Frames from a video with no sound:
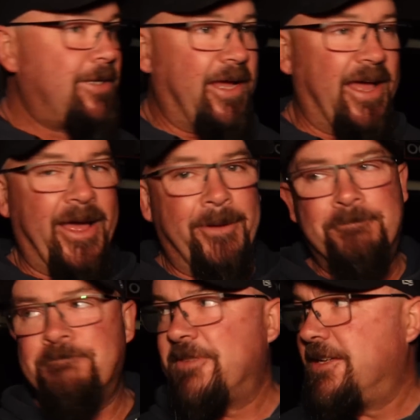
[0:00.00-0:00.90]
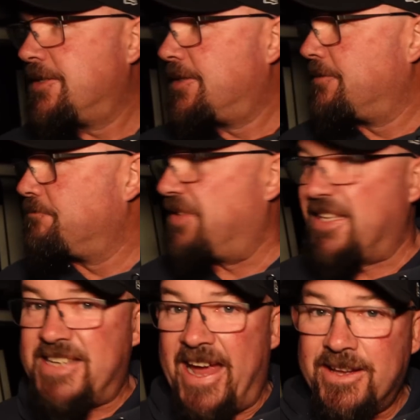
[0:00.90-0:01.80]
But the
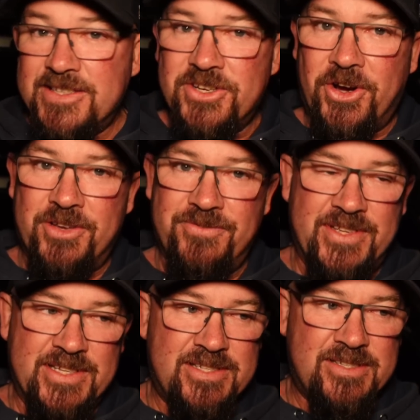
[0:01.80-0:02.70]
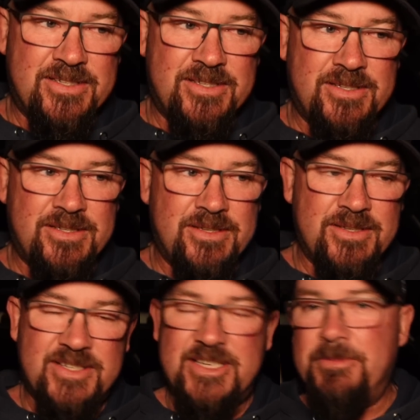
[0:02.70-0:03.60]
downside of this,
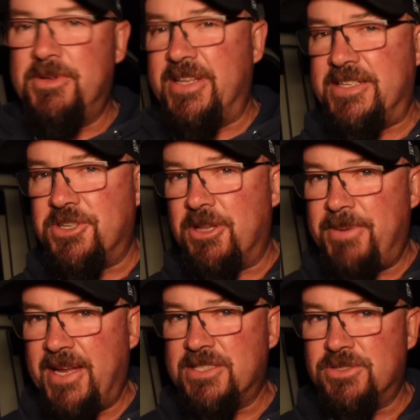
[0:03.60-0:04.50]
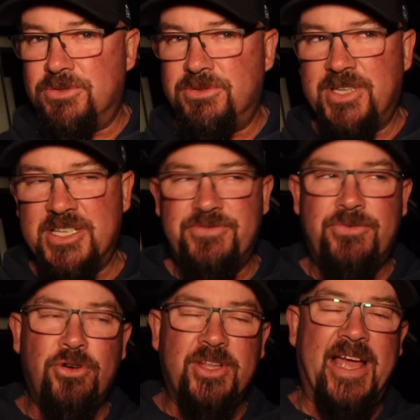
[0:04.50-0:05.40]
similarly to the Pixel, it's
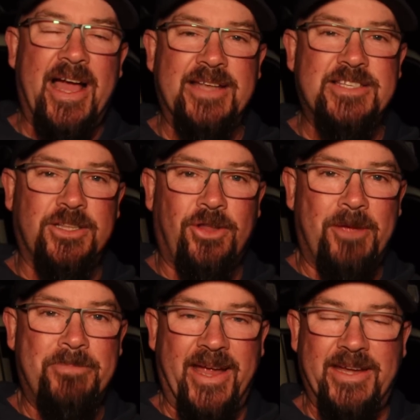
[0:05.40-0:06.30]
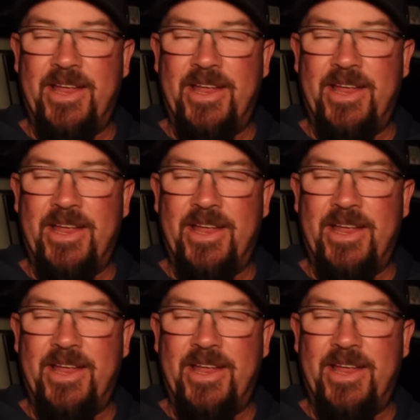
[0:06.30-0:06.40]
really hard to light paint.